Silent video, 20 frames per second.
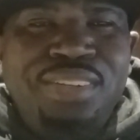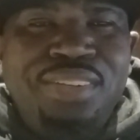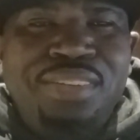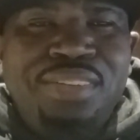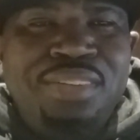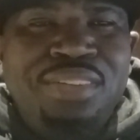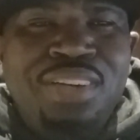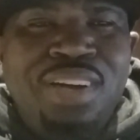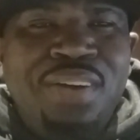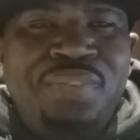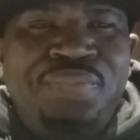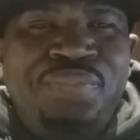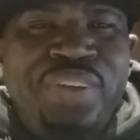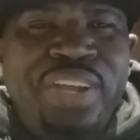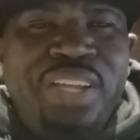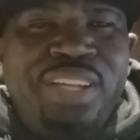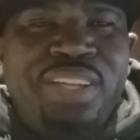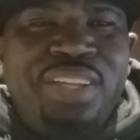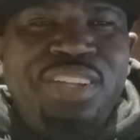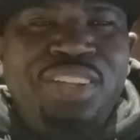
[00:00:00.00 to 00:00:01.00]
You're
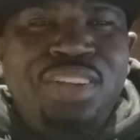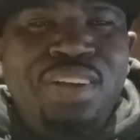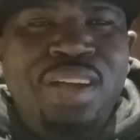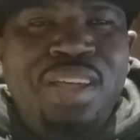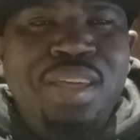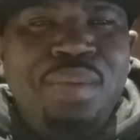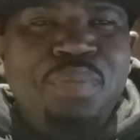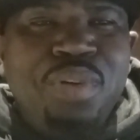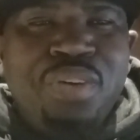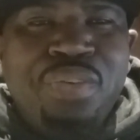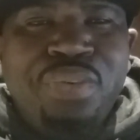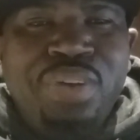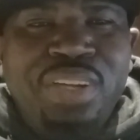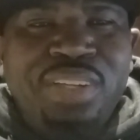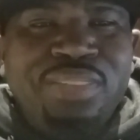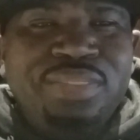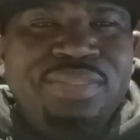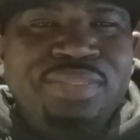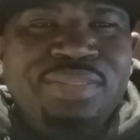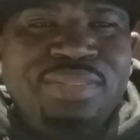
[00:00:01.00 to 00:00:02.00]
fake. You're a hypocrite.
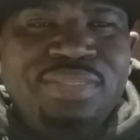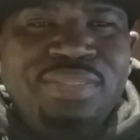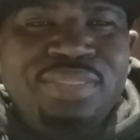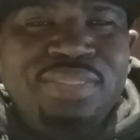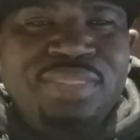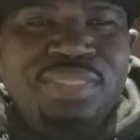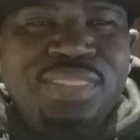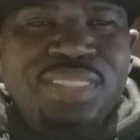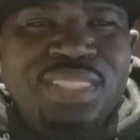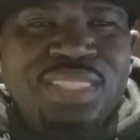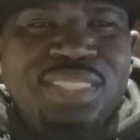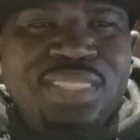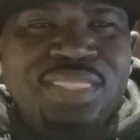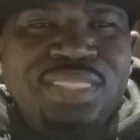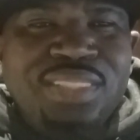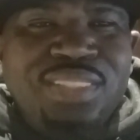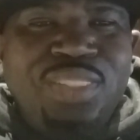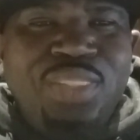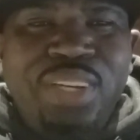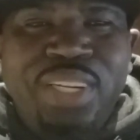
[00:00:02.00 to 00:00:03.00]

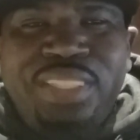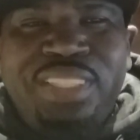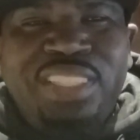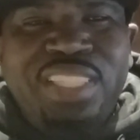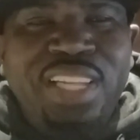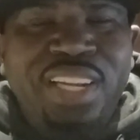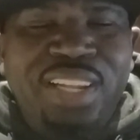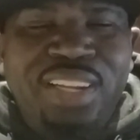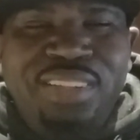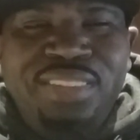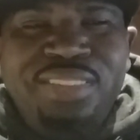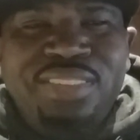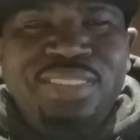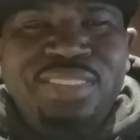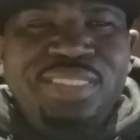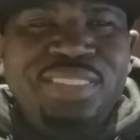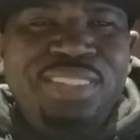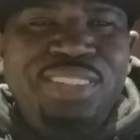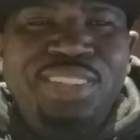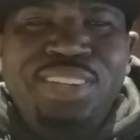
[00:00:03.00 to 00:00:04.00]
You're a seller.
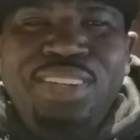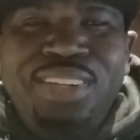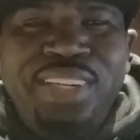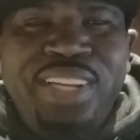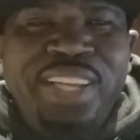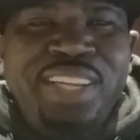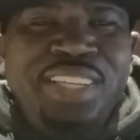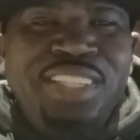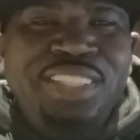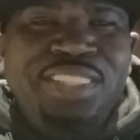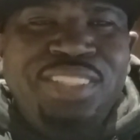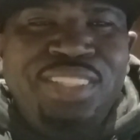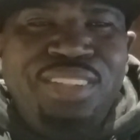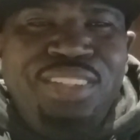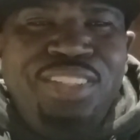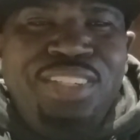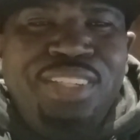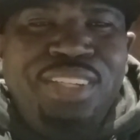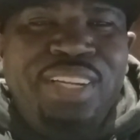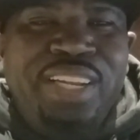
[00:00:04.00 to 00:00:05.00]
You don't like each other.
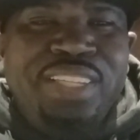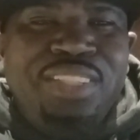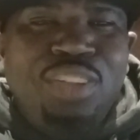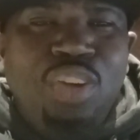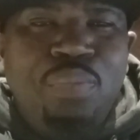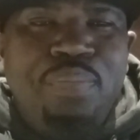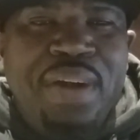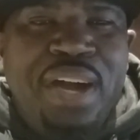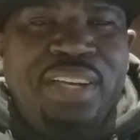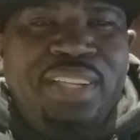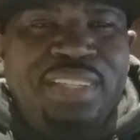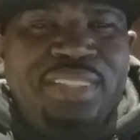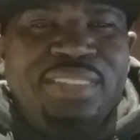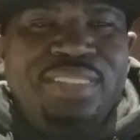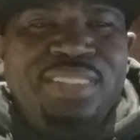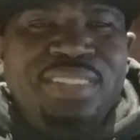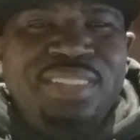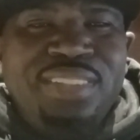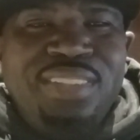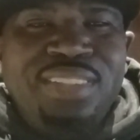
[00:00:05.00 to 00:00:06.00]
You don't like nobody.
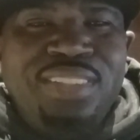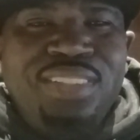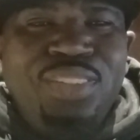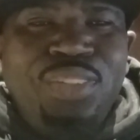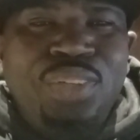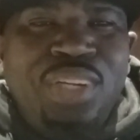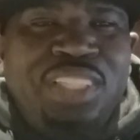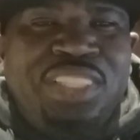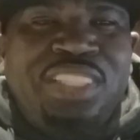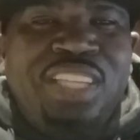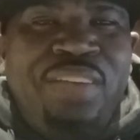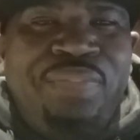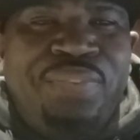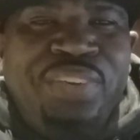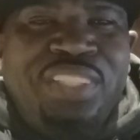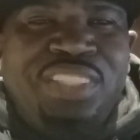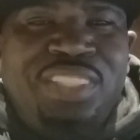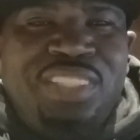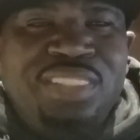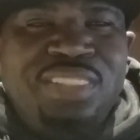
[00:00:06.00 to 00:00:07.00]
You're
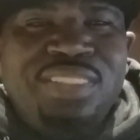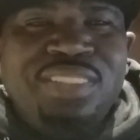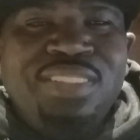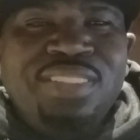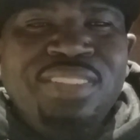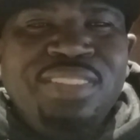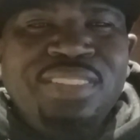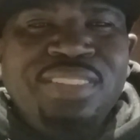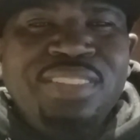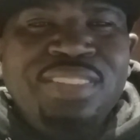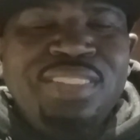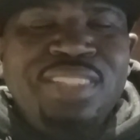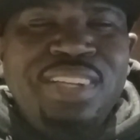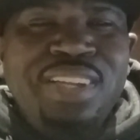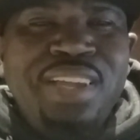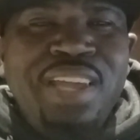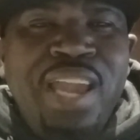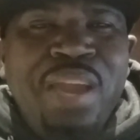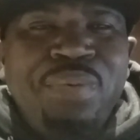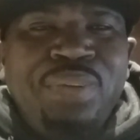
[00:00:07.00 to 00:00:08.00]
selfish.
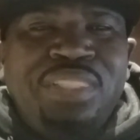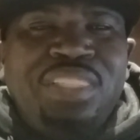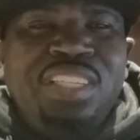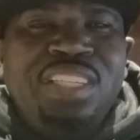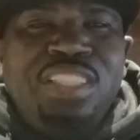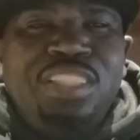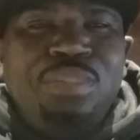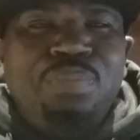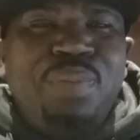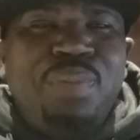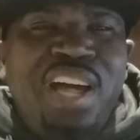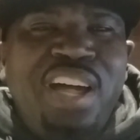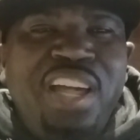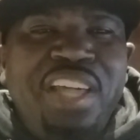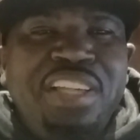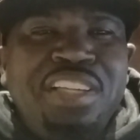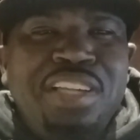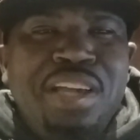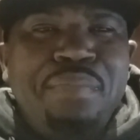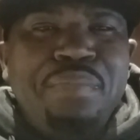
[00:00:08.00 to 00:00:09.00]
Everything is
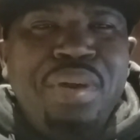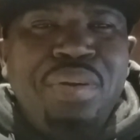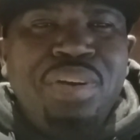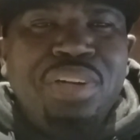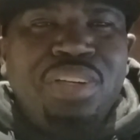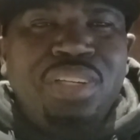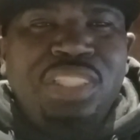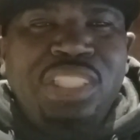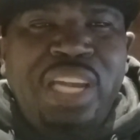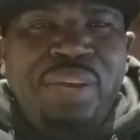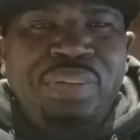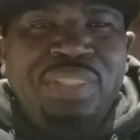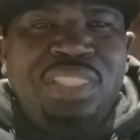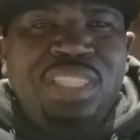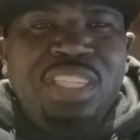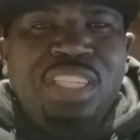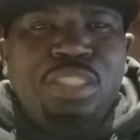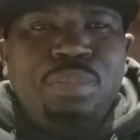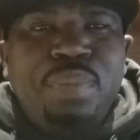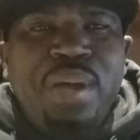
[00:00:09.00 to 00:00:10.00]
about in America.
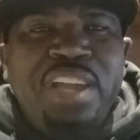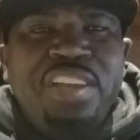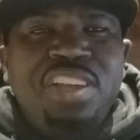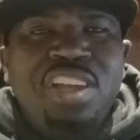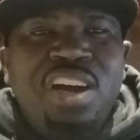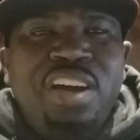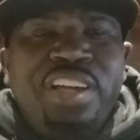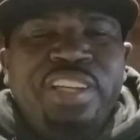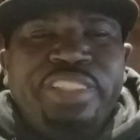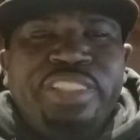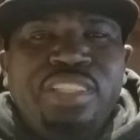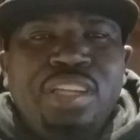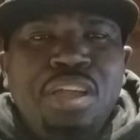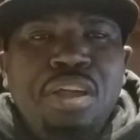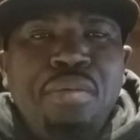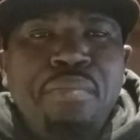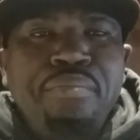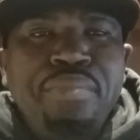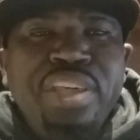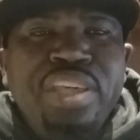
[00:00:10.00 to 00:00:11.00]
Everything is about is
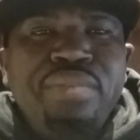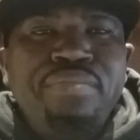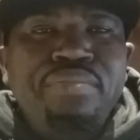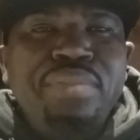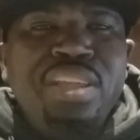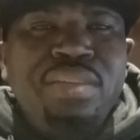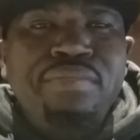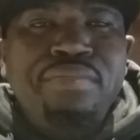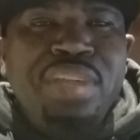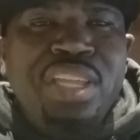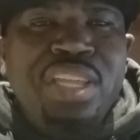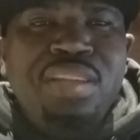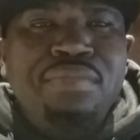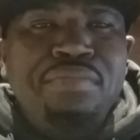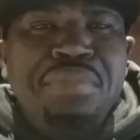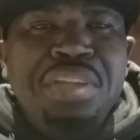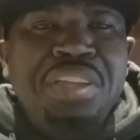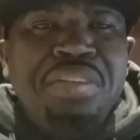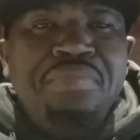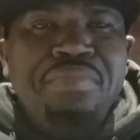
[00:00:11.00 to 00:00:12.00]
me, me, me,
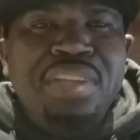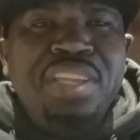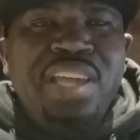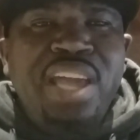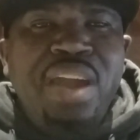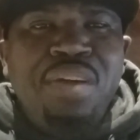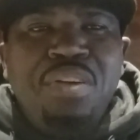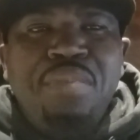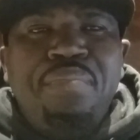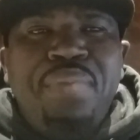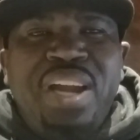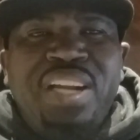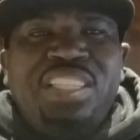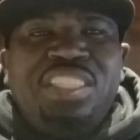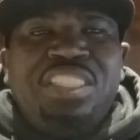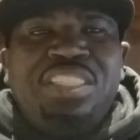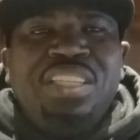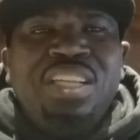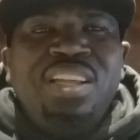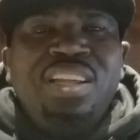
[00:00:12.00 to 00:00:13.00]
me, me.
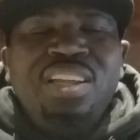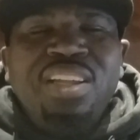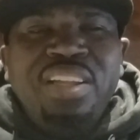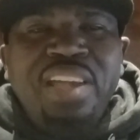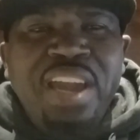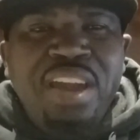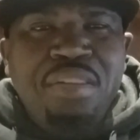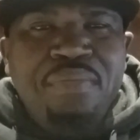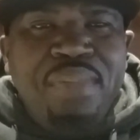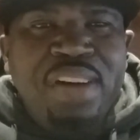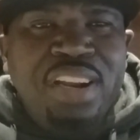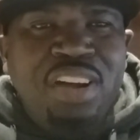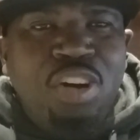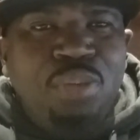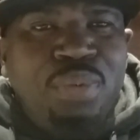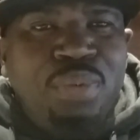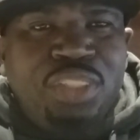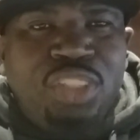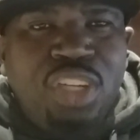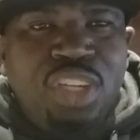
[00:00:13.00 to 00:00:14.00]
Everybody
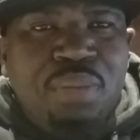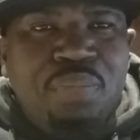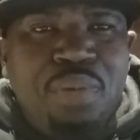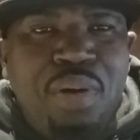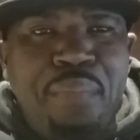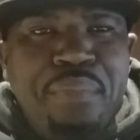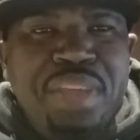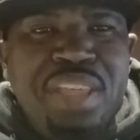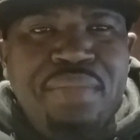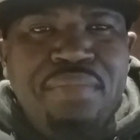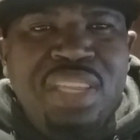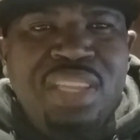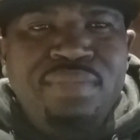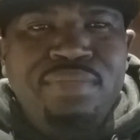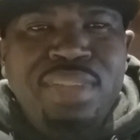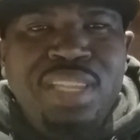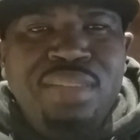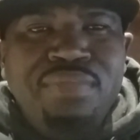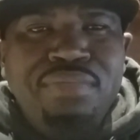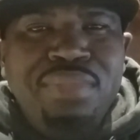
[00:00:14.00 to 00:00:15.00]
always talk about me, me,
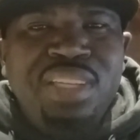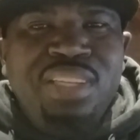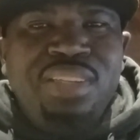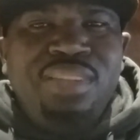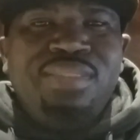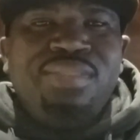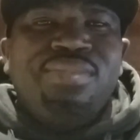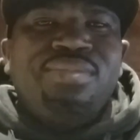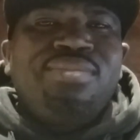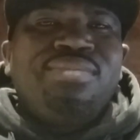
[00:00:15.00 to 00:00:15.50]
me, me.